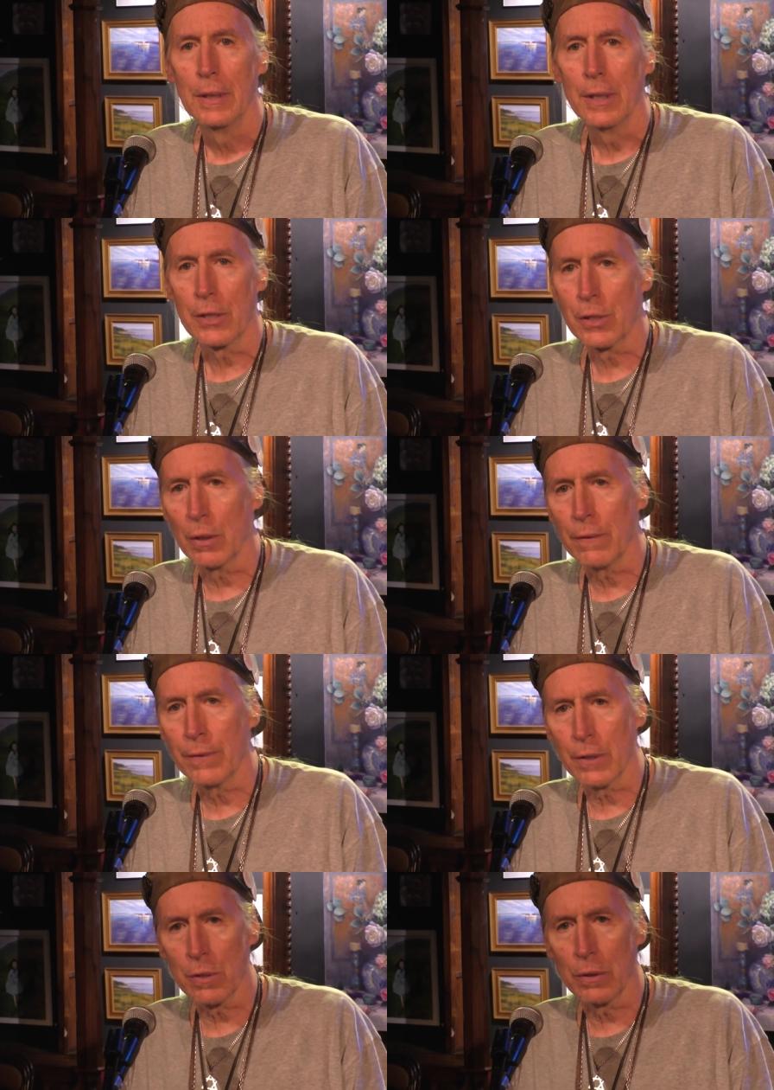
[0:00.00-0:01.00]
It
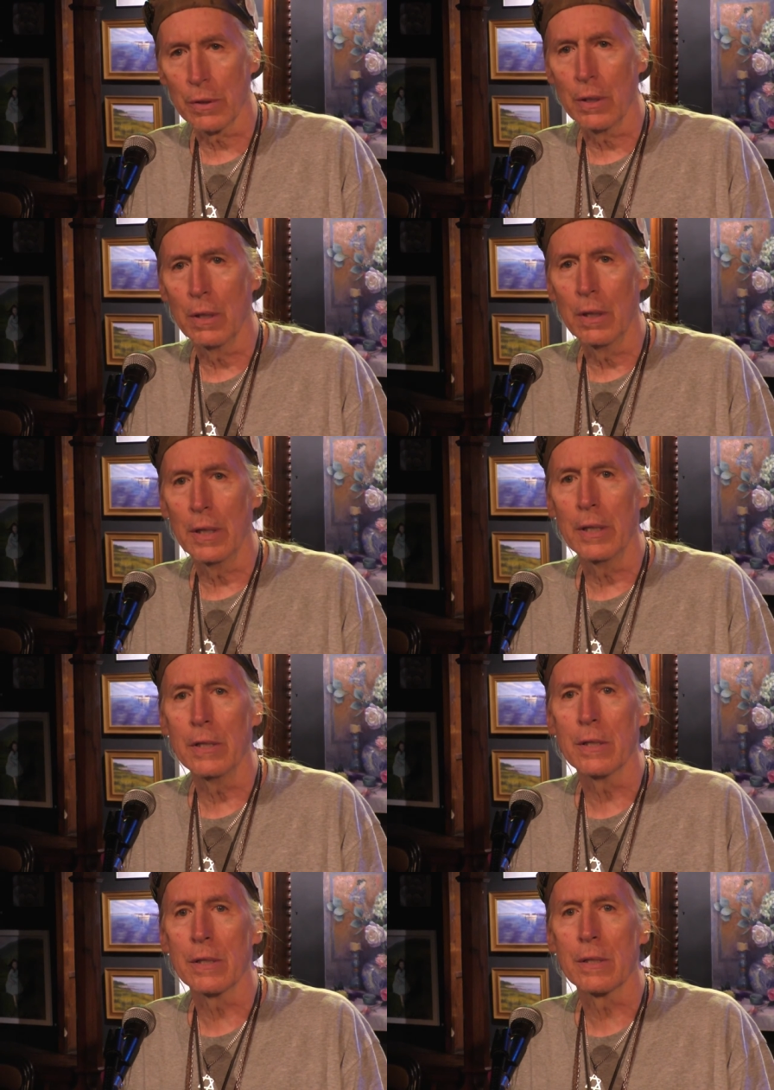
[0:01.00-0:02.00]
softens all the hard
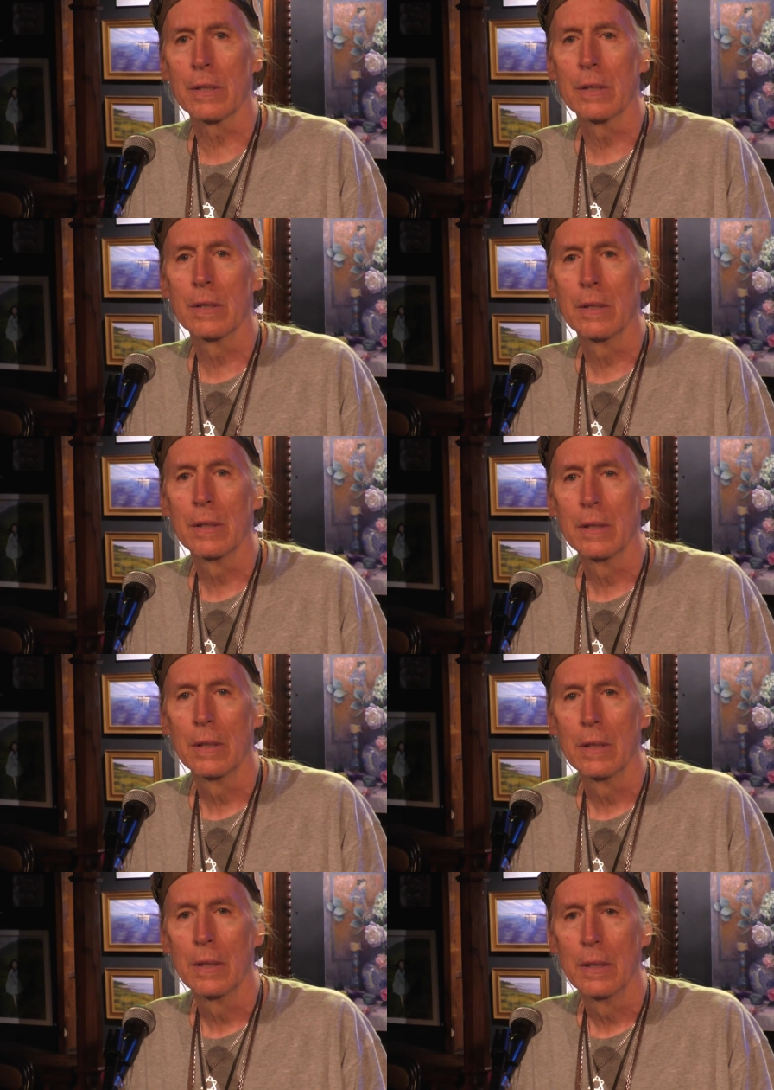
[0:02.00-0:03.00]
edges,
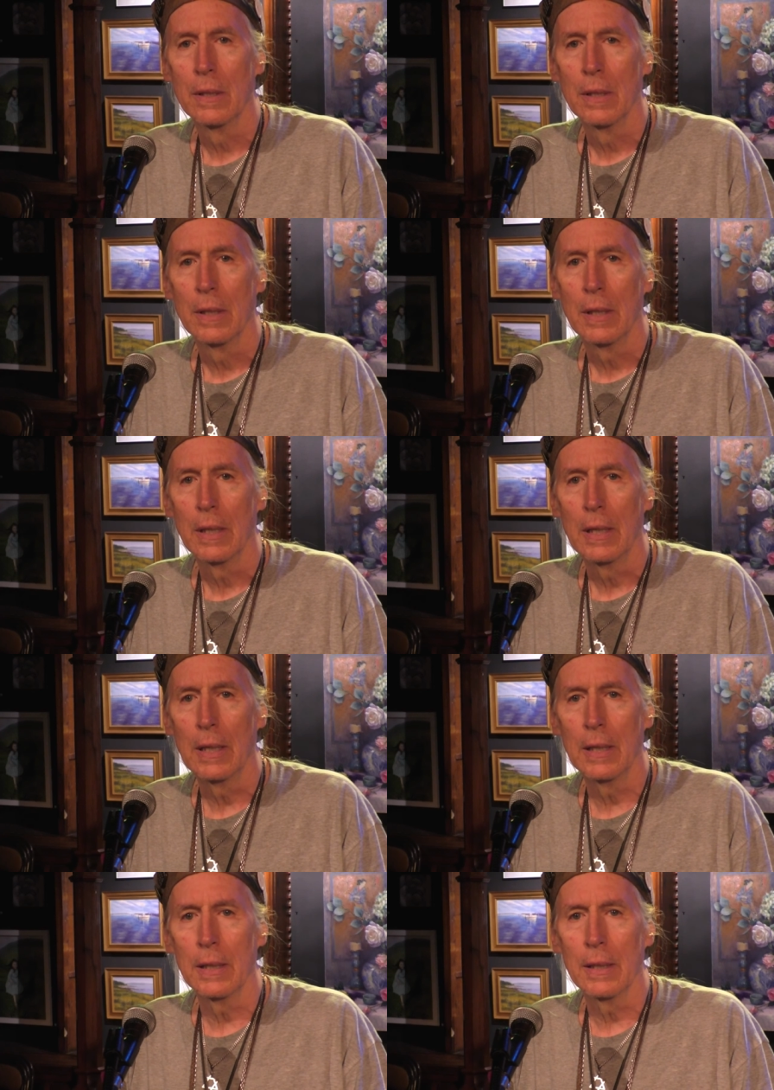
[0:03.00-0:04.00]

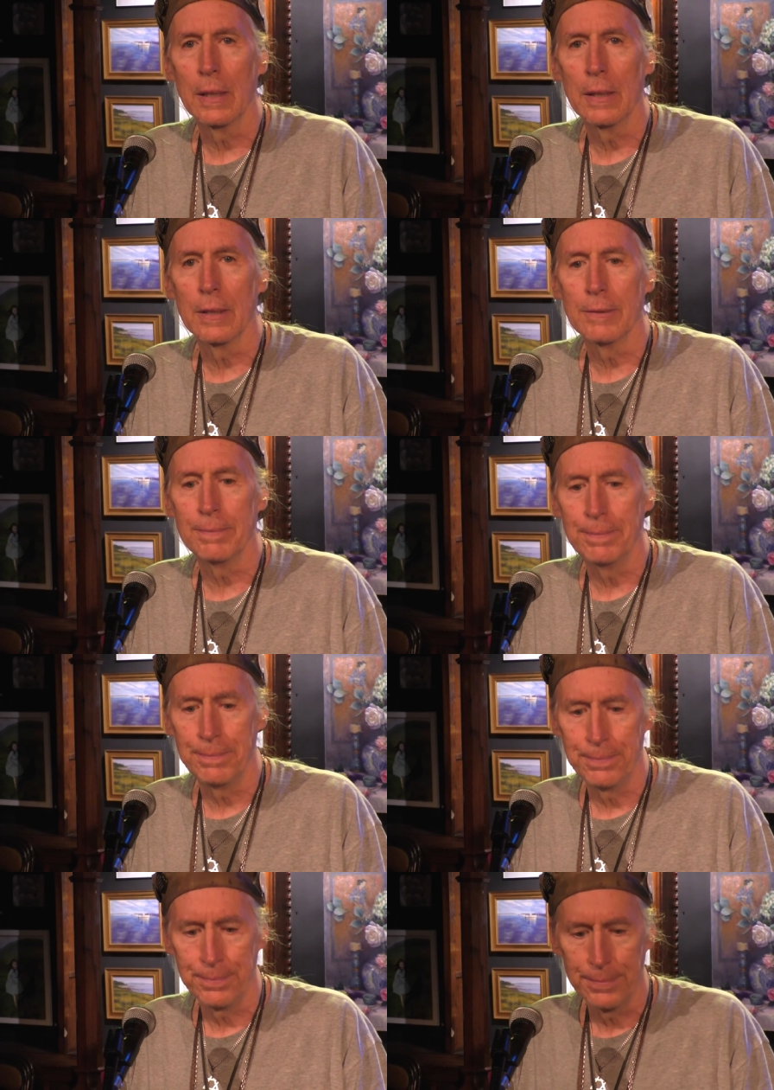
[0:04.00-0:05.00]
and um,
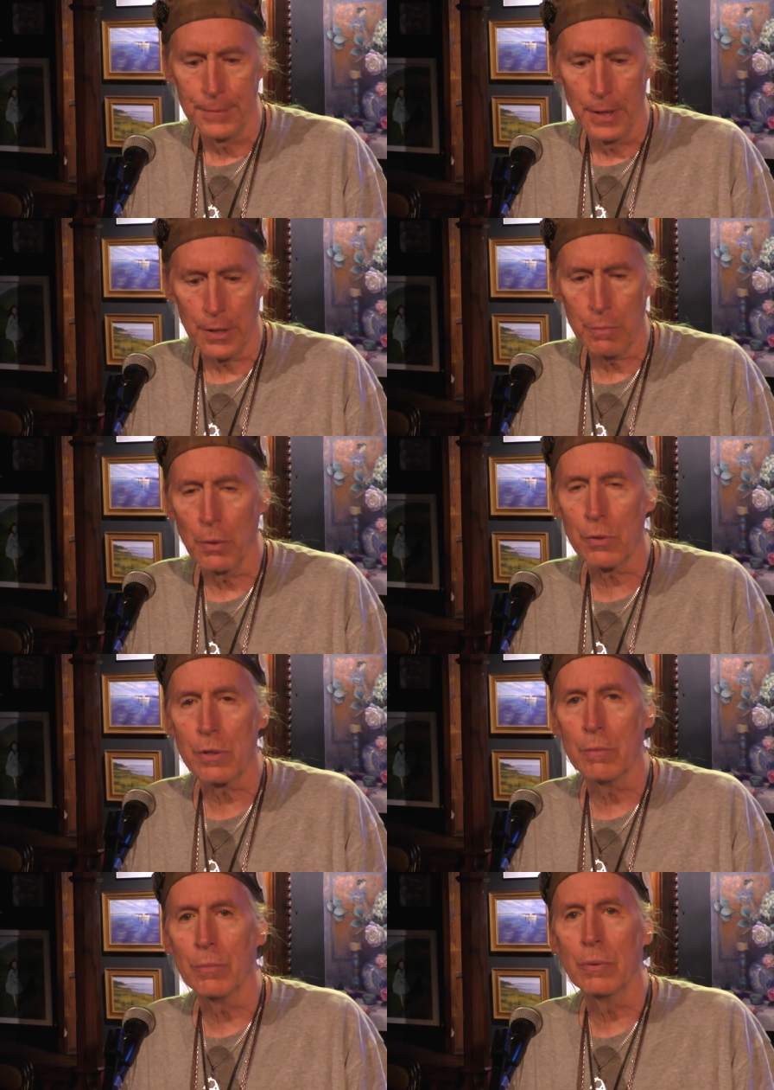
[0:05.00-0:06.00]
it's
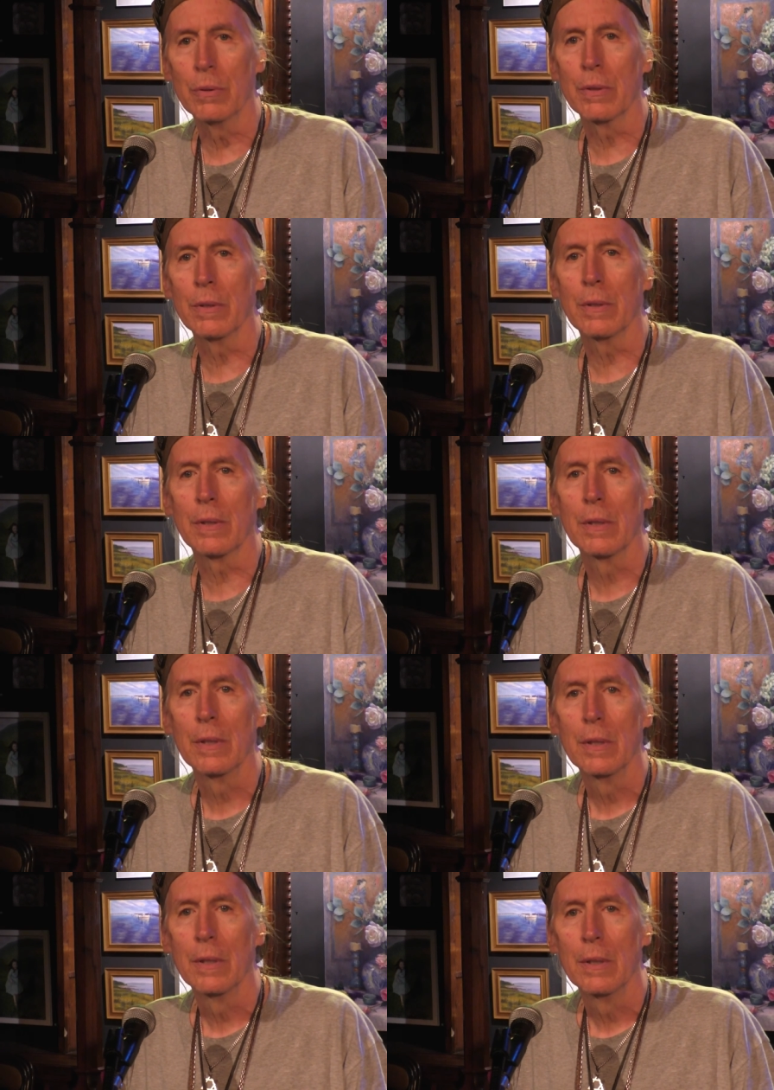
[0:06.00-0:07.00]
most important
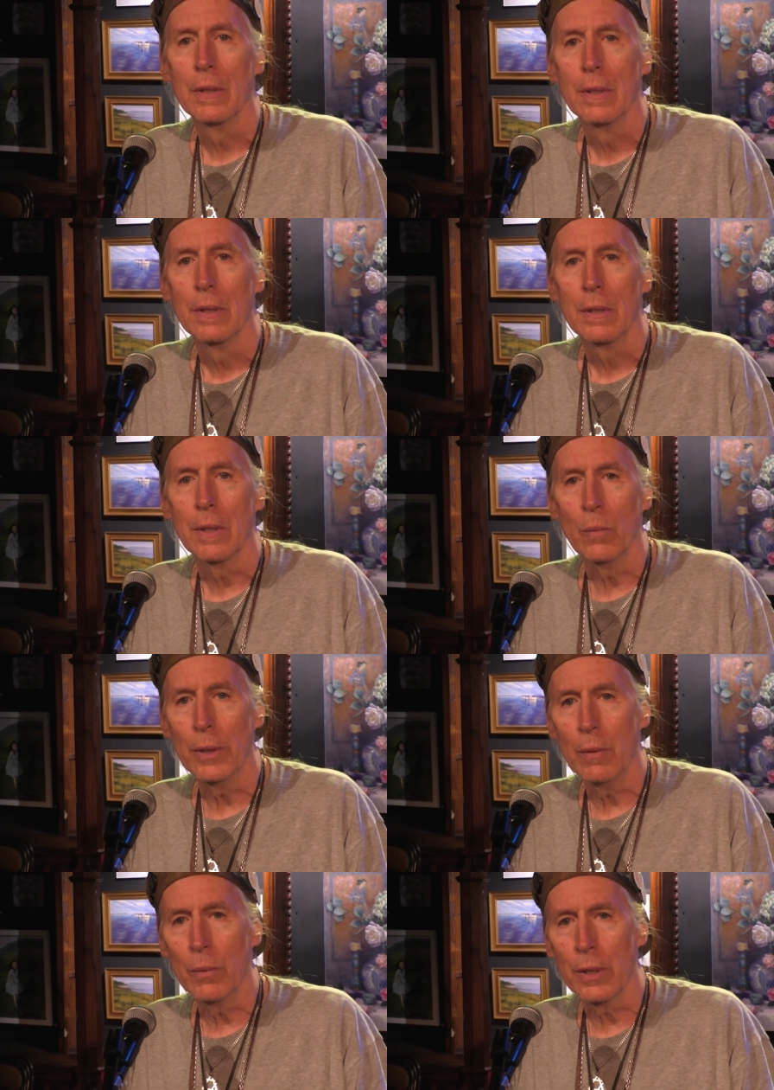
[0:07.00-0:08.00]
that
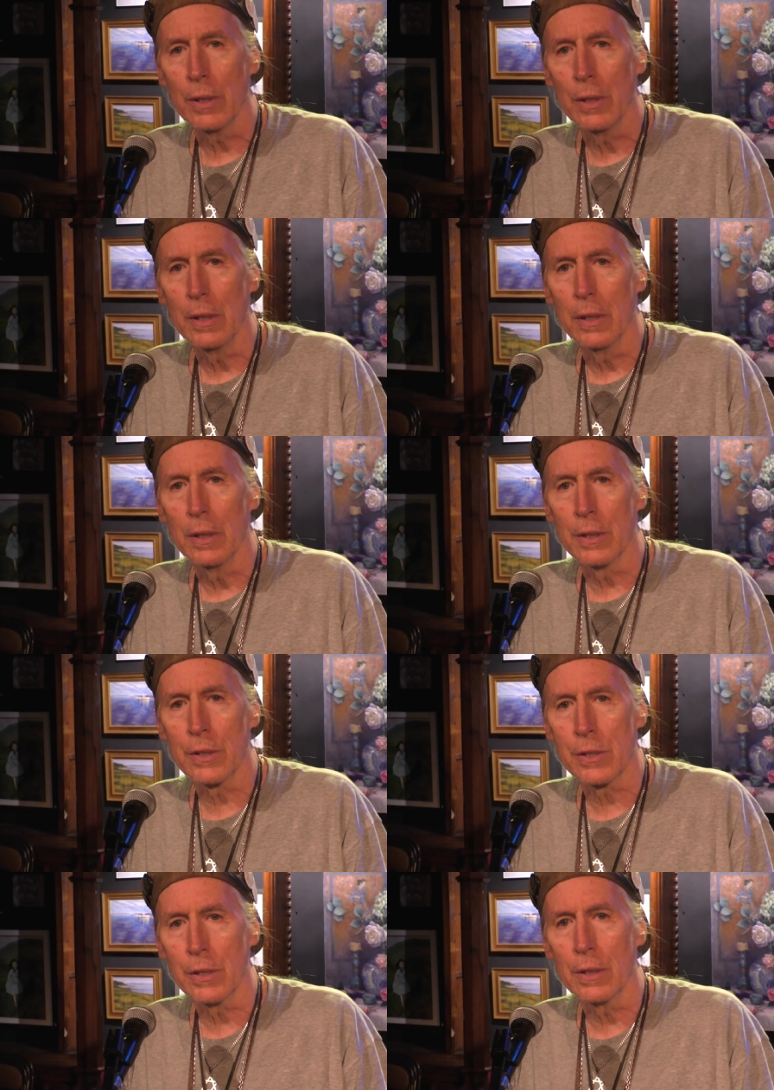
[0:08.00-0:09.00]
we
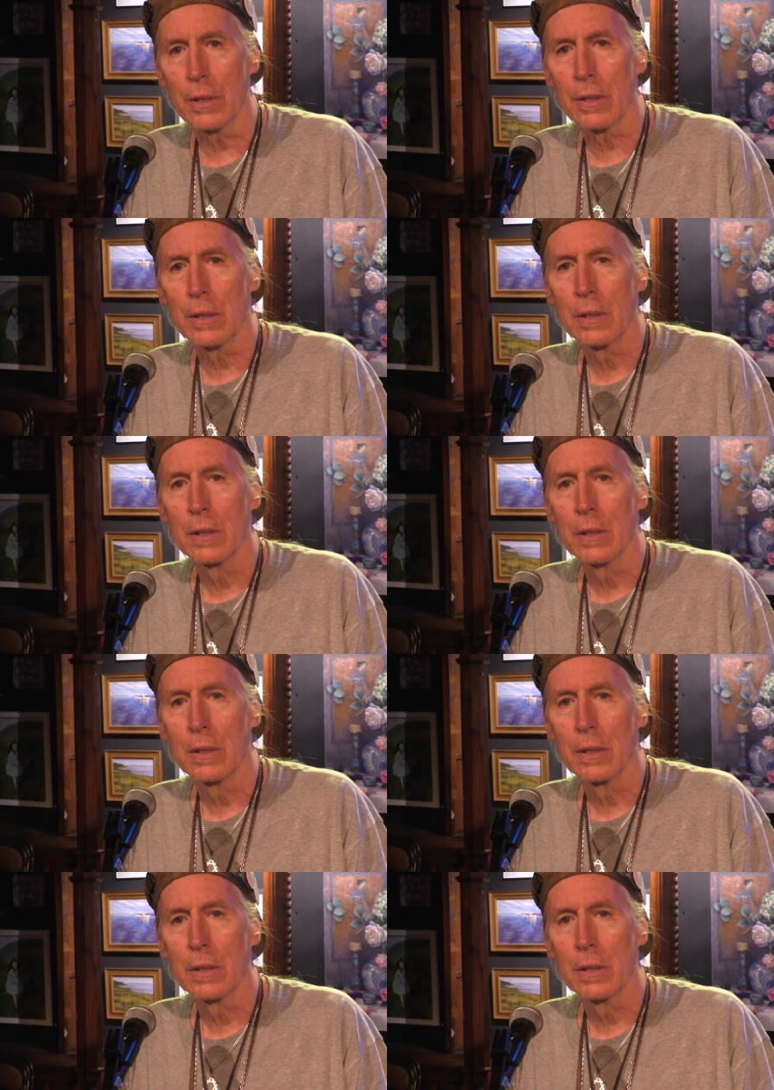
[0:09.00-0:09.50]
reassert